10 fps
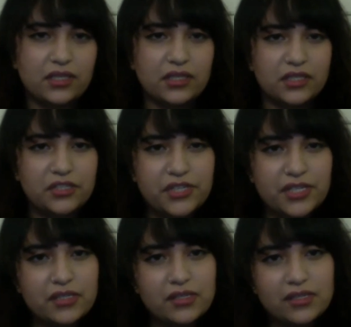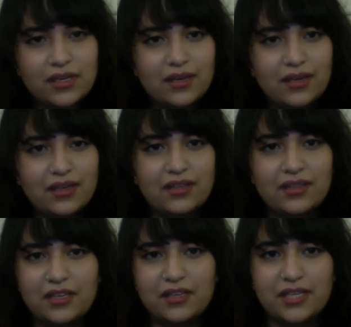the glitches
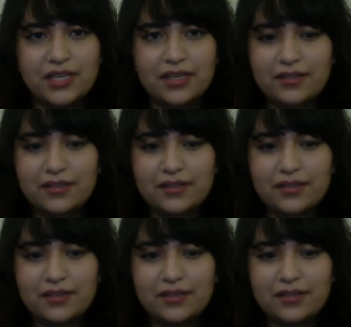that are like